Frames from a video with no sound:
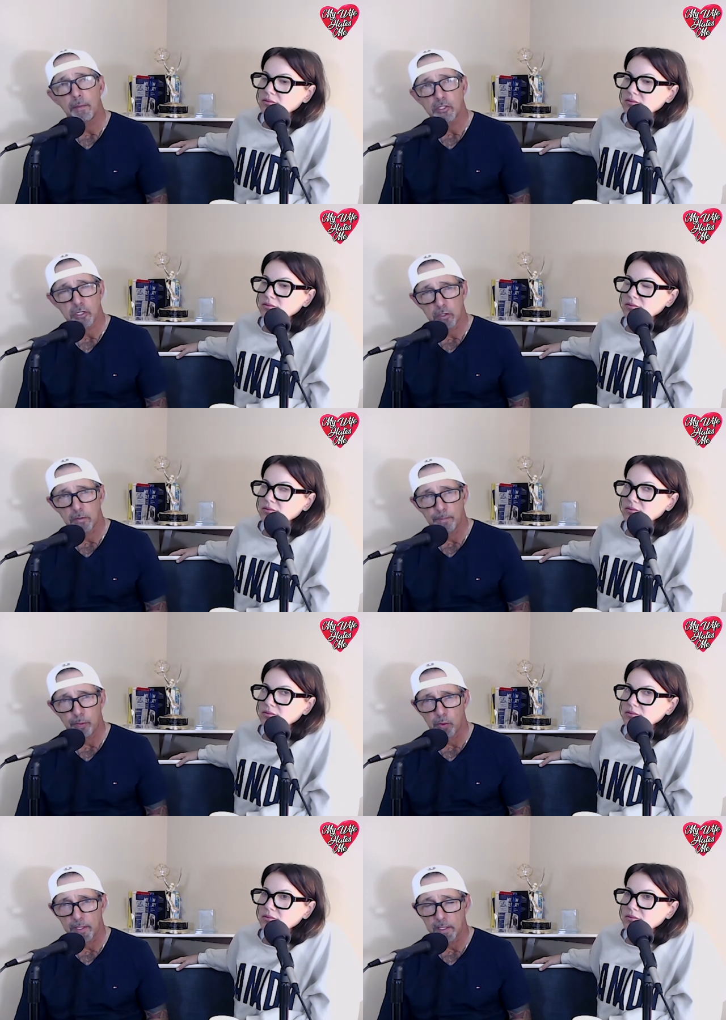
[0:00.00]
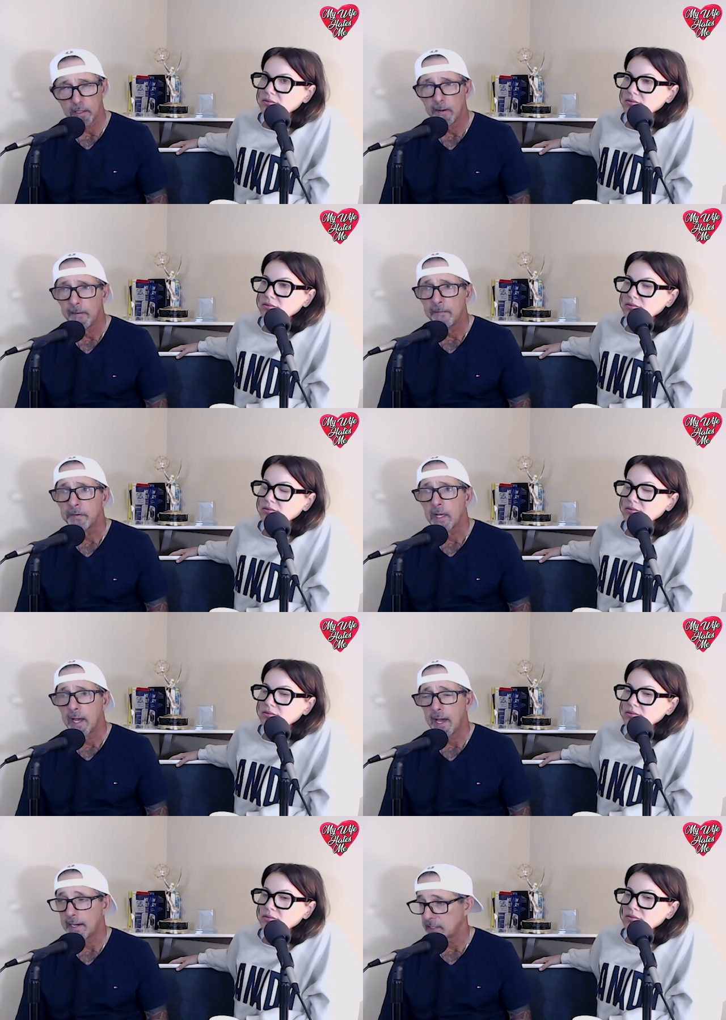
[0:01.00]
Speaker 1: a certain point,
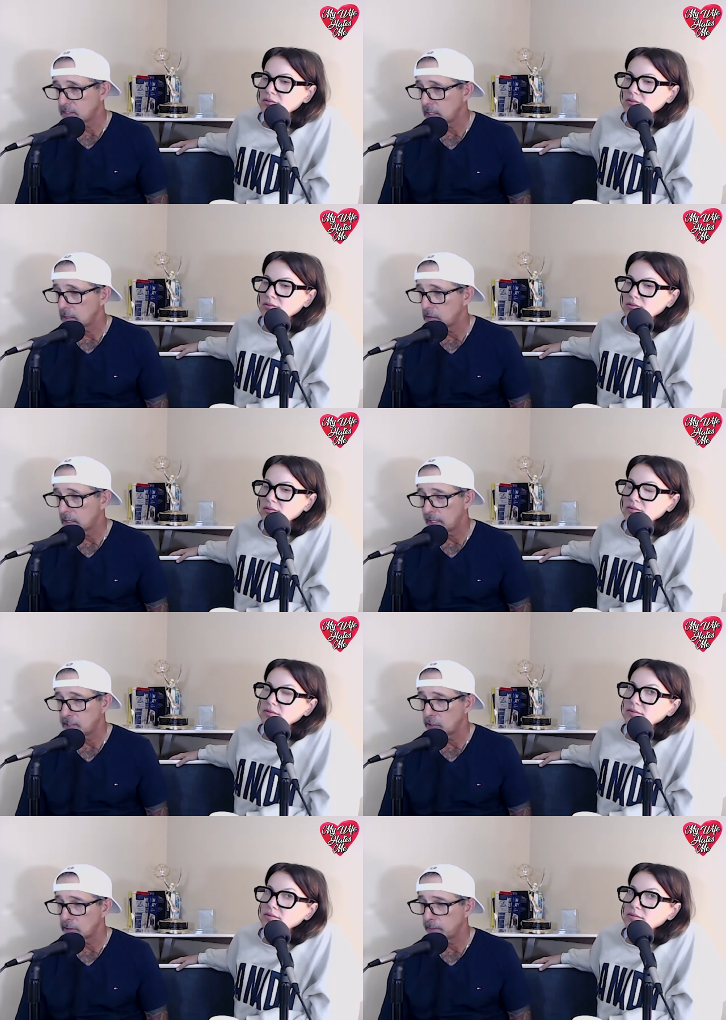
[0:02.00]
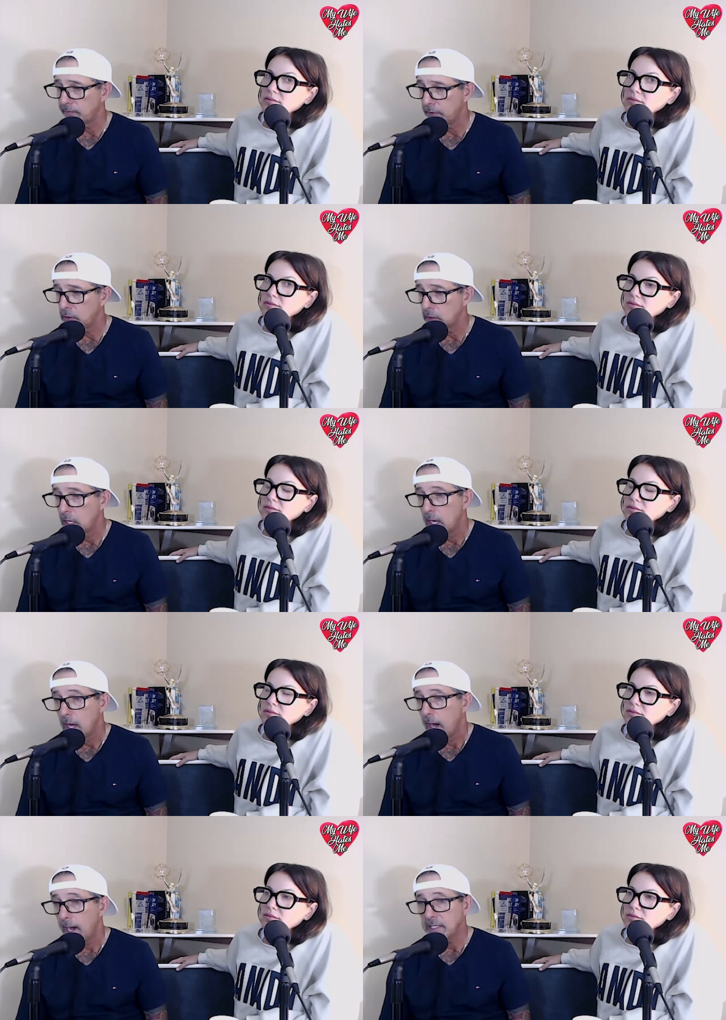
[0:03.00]
and I said, "Oh, can I charge my phone?"
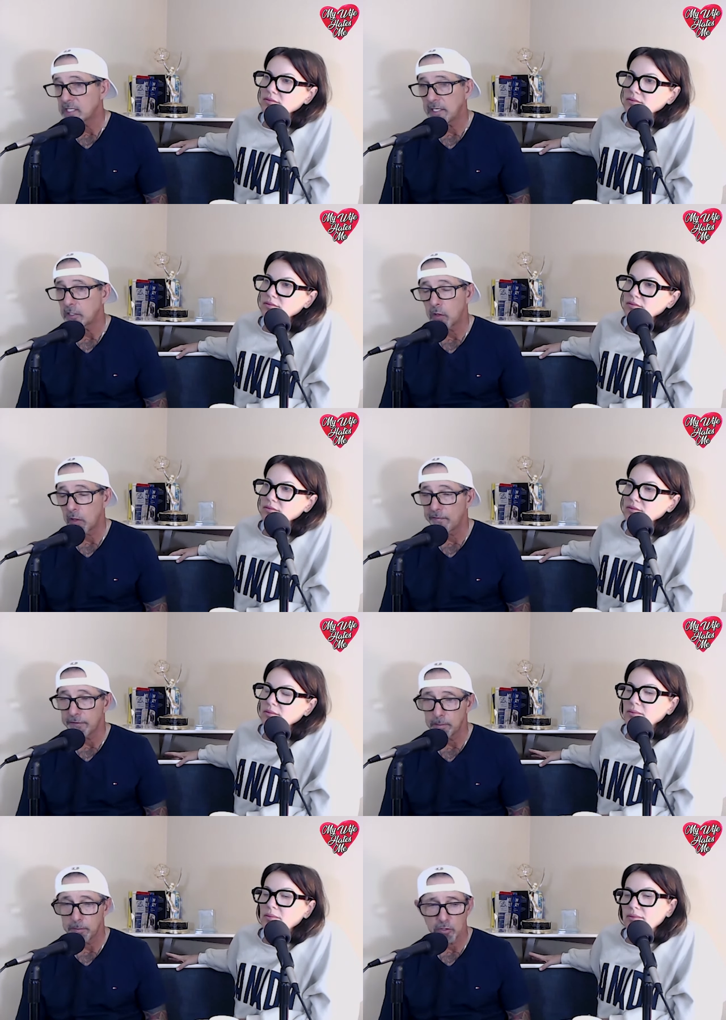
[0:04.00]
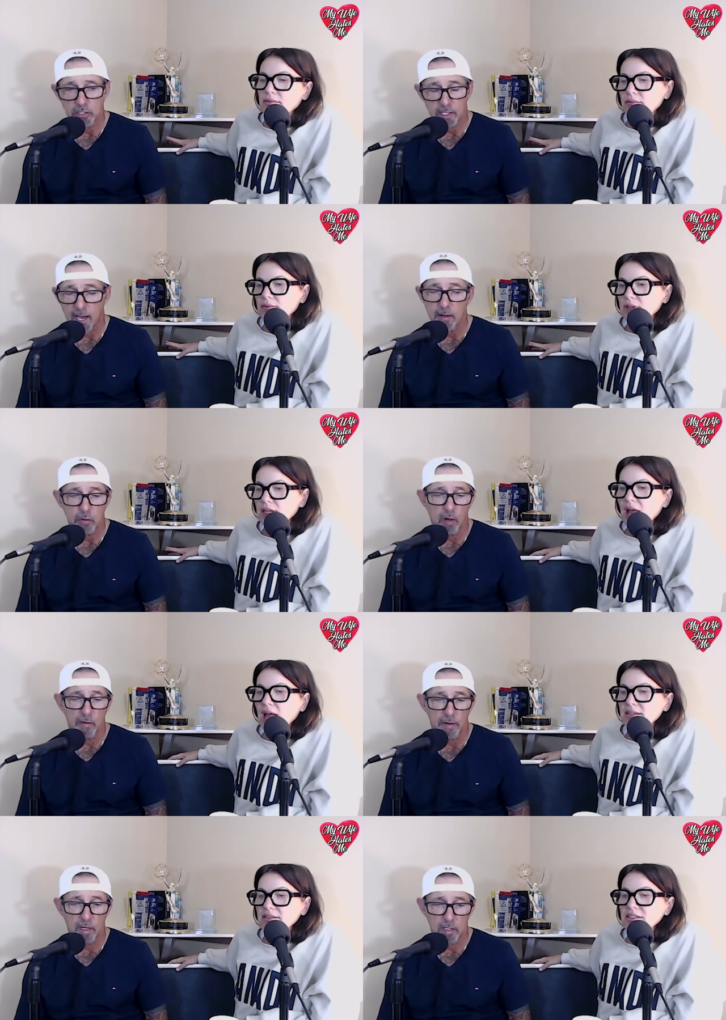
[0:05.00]
I didn't say turn off your music. I don't
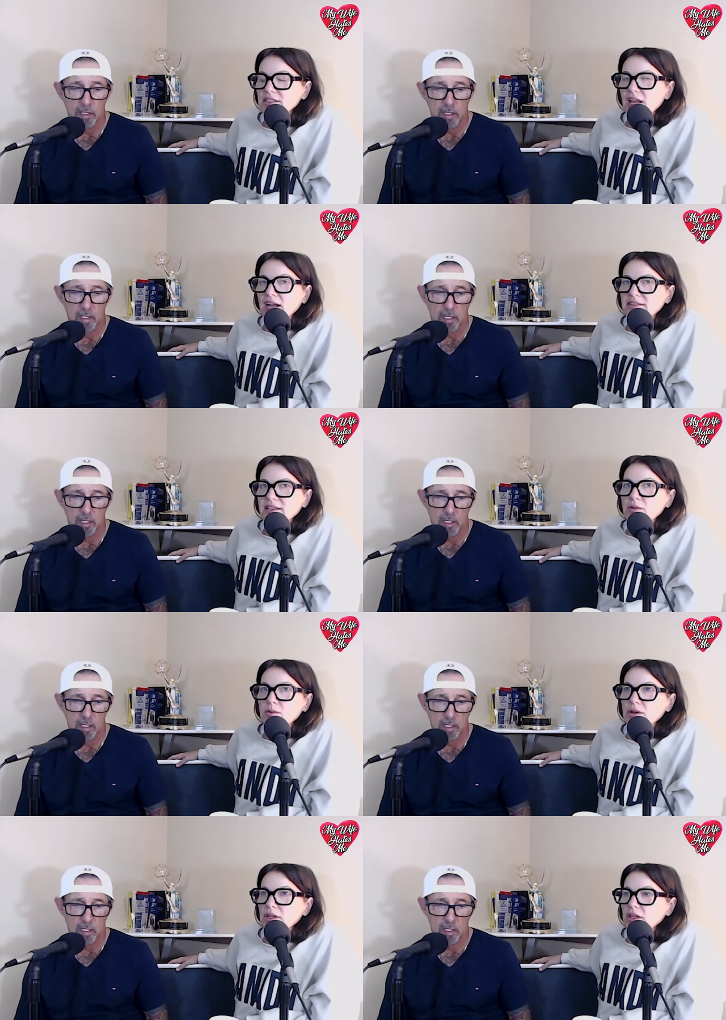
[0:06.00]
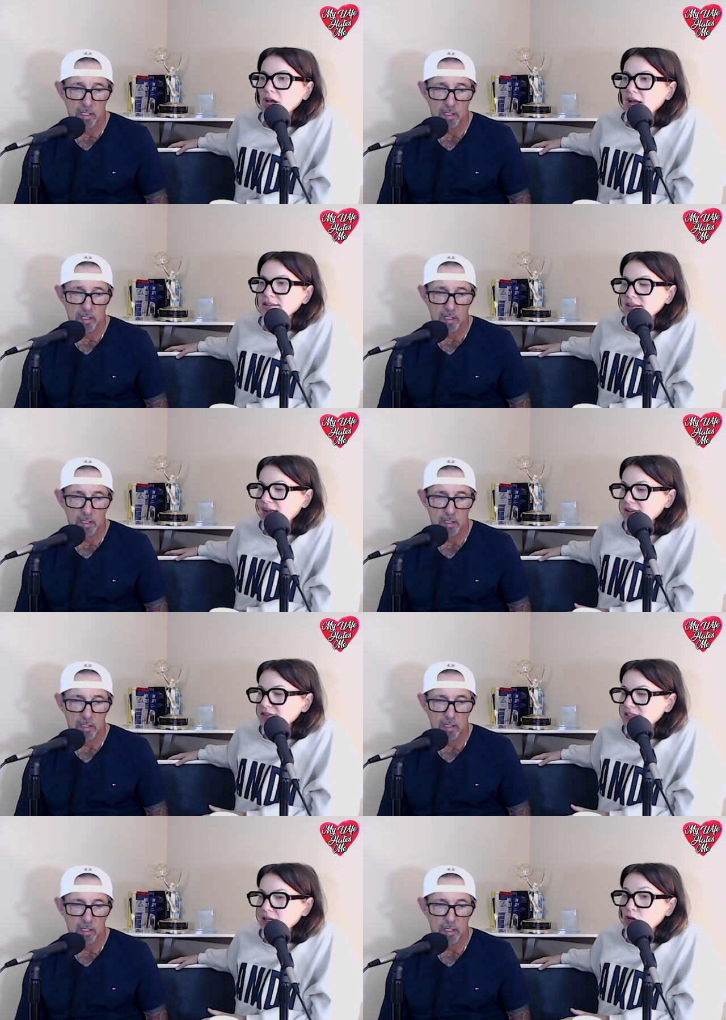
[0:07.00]
yes,
Speaker 2: know. Yes, I said, well, I, I
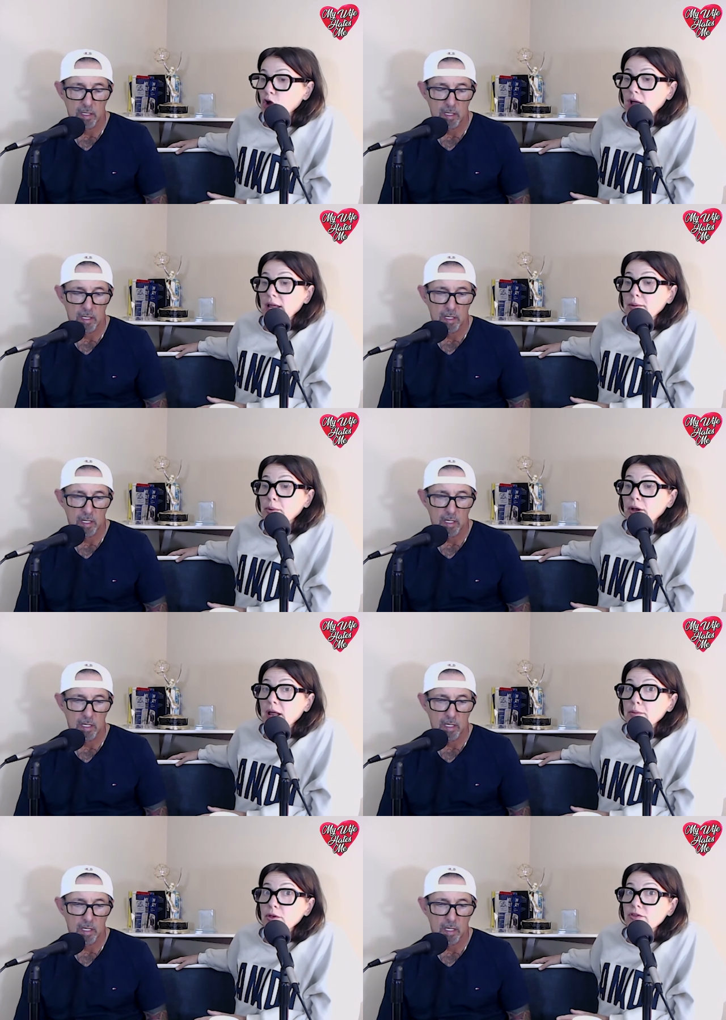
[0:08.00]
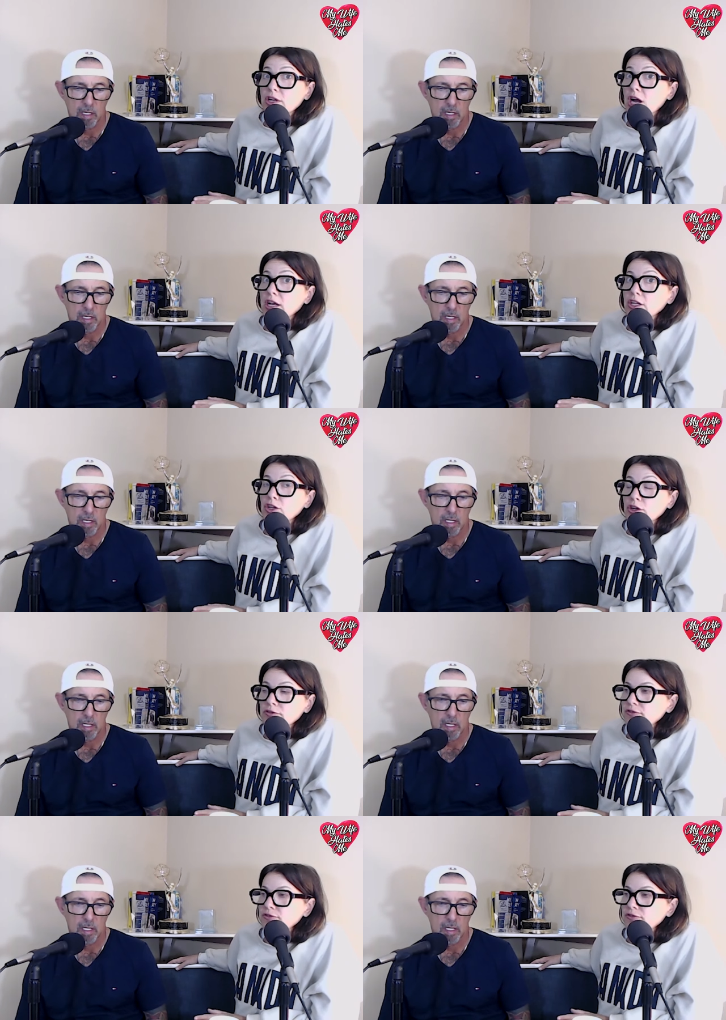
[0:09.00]
even said, go ahead and put music on on
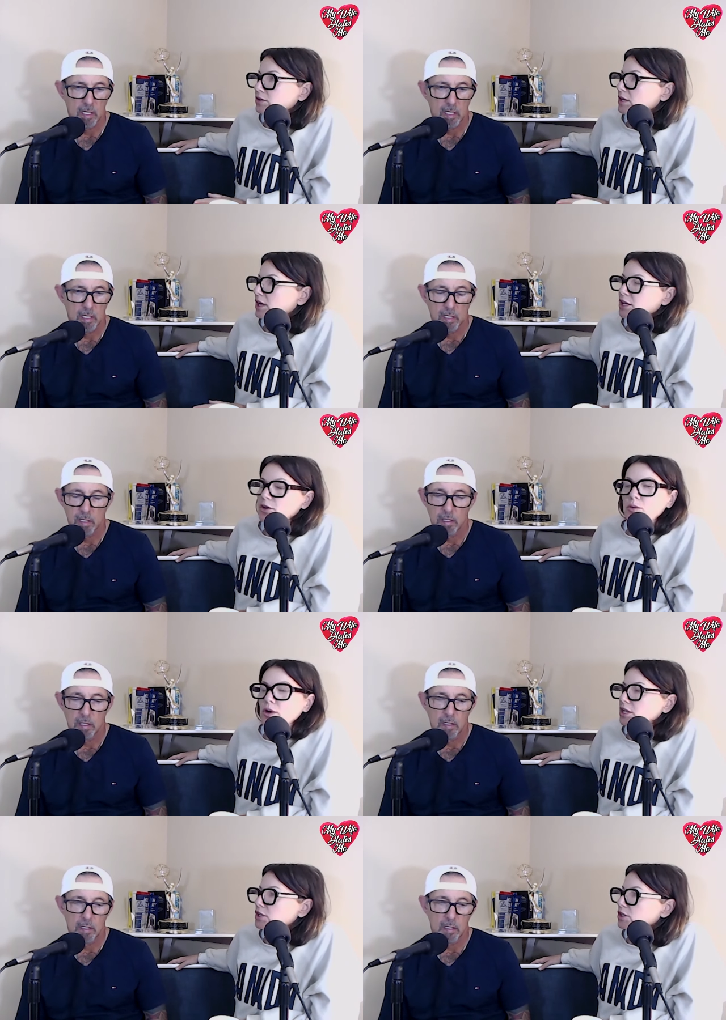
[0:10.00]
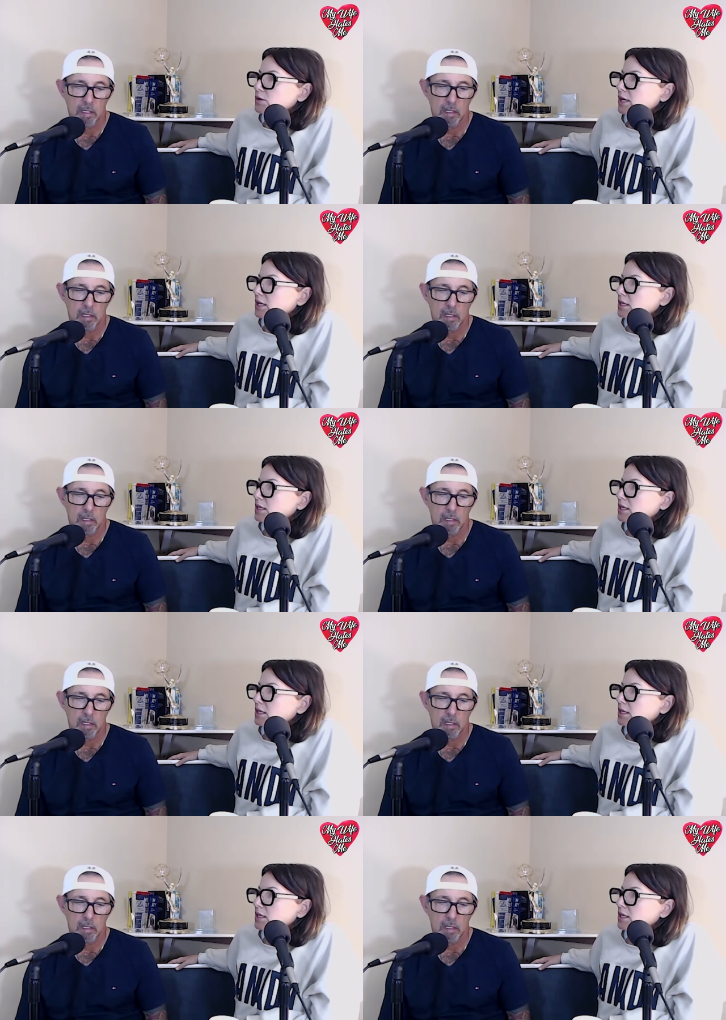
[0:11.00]
your phone, and you wouldn't do it.